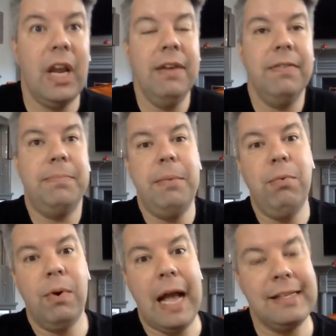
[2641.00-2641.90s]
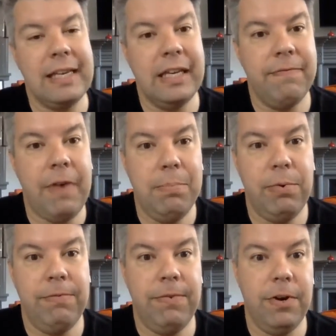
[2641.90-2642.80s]
It, people were asking if I
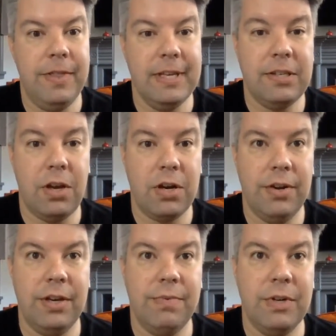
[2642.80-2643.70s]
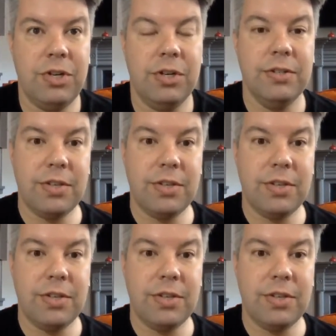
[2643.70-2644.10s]
prefer this song or the original.